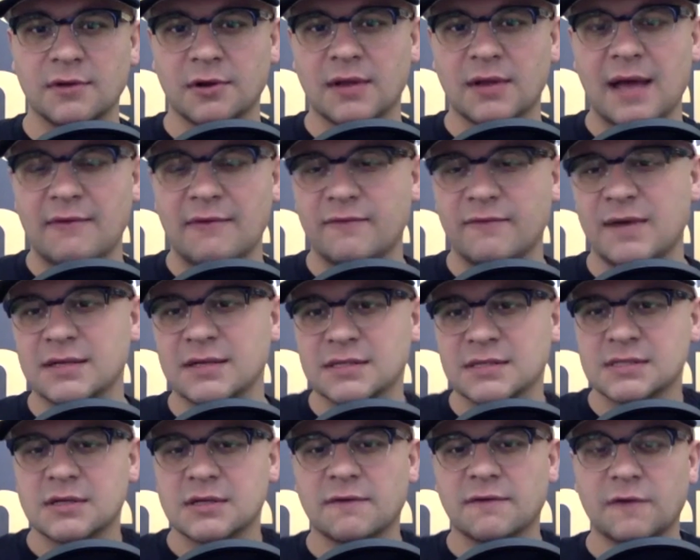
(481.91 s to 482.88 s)
live events
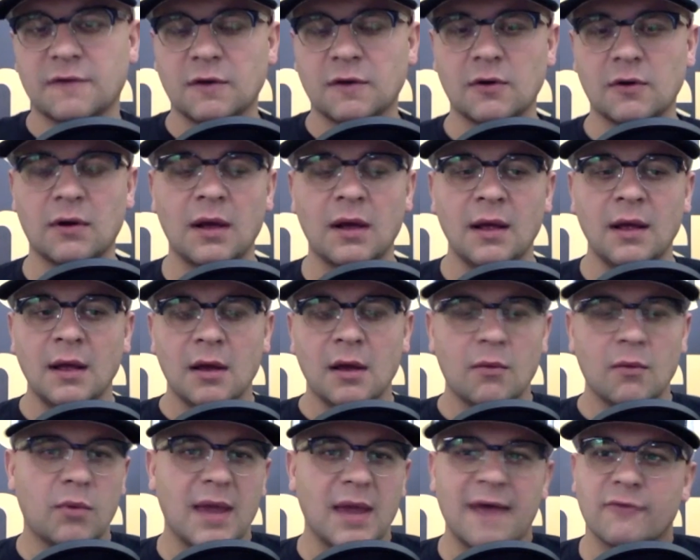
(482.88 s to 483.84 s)
and stuff too.
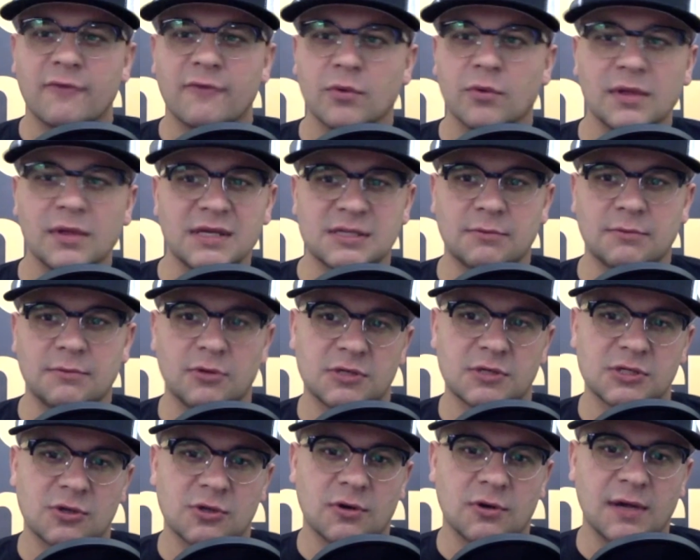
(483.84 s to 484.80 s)
We have a really similar
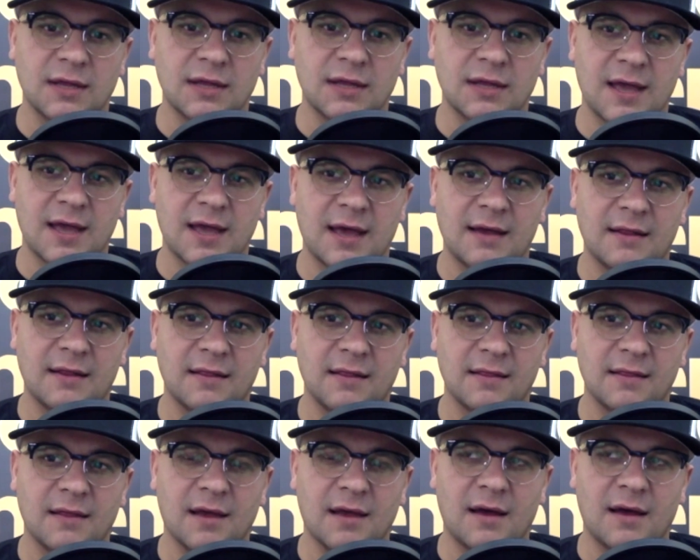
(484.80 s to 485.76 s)
story in that
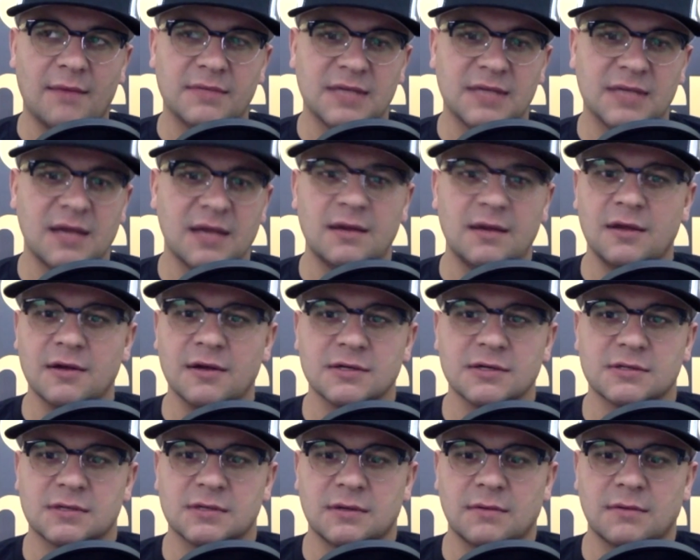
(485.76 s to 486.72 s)
um, 10
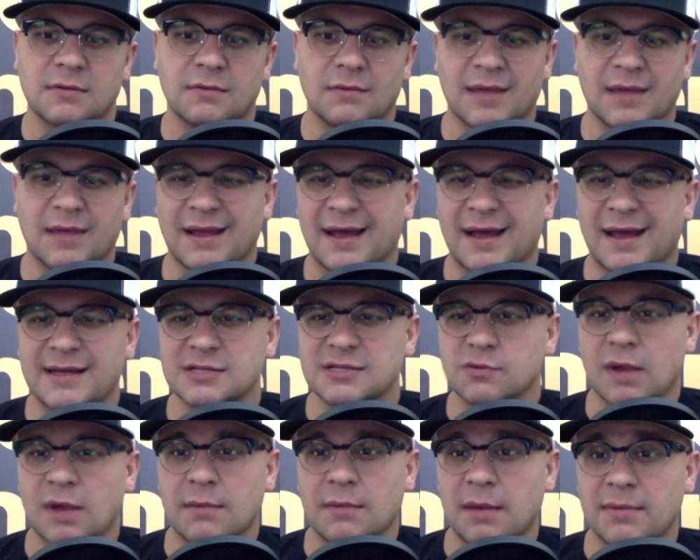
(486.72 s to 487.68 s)
years, like I
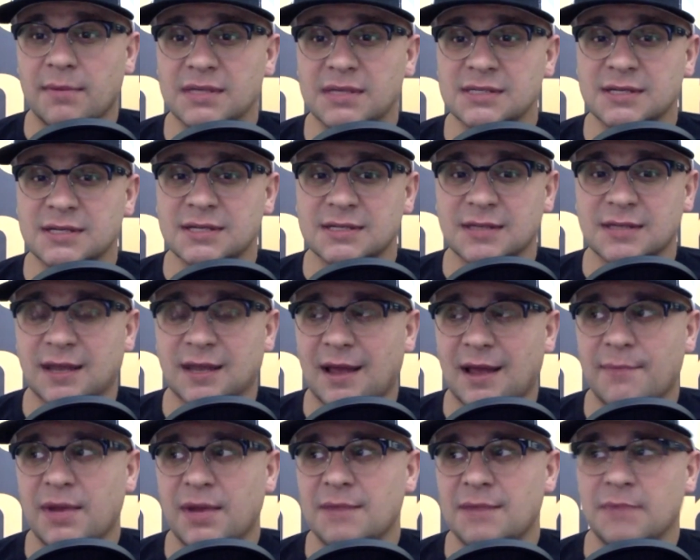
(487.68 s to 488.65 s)
just ran my business. Like
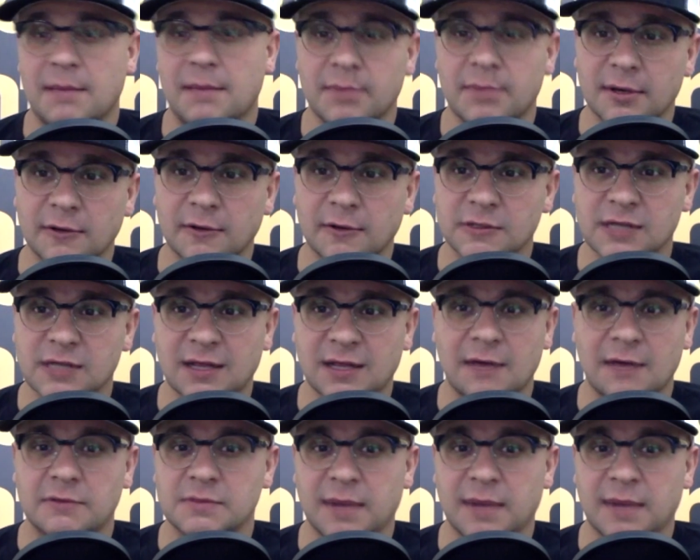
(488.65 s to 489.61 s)
I paid my bills. Like
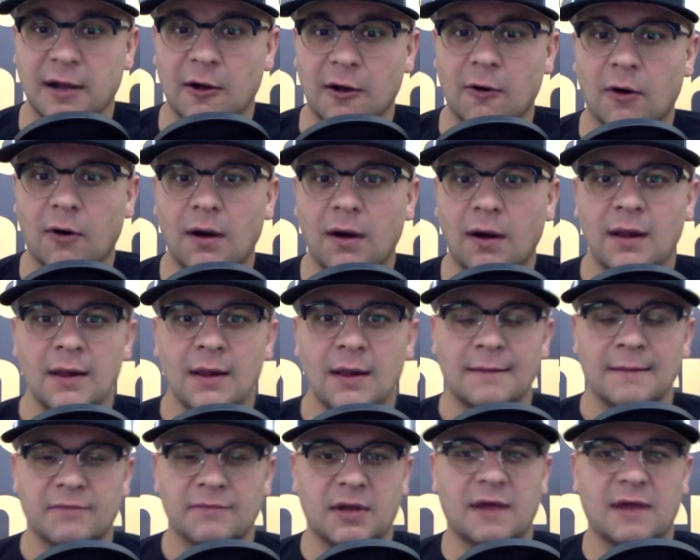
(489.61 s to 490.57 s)
that was my goal.
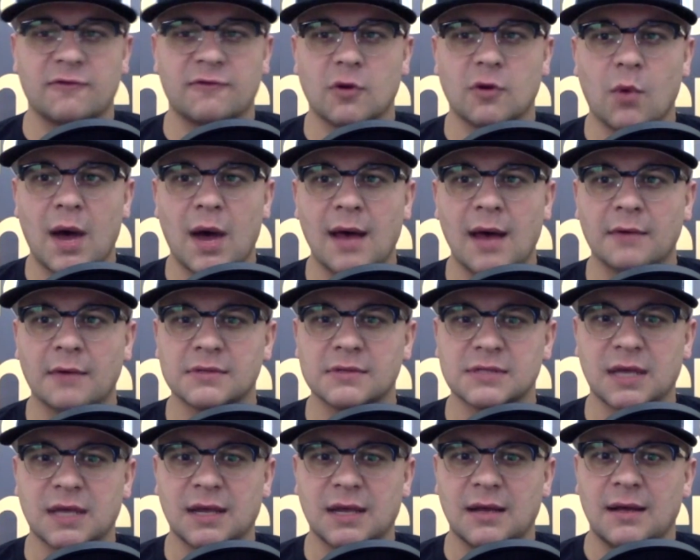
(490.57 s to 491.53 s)
Then after a while, I was
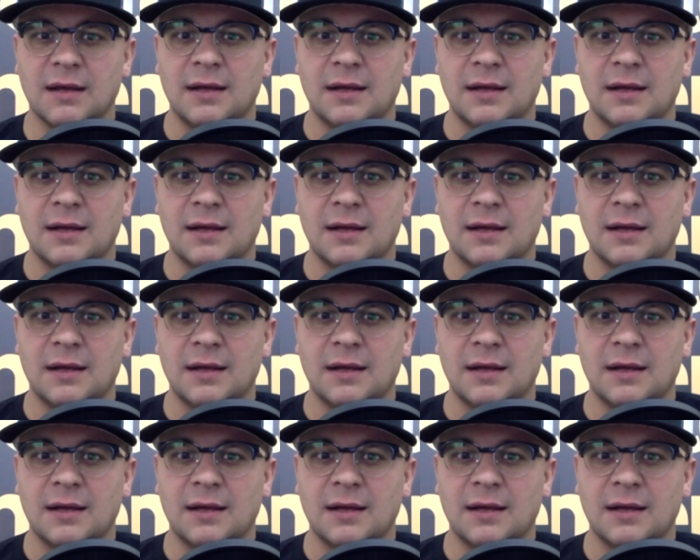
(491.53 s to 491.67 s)
like,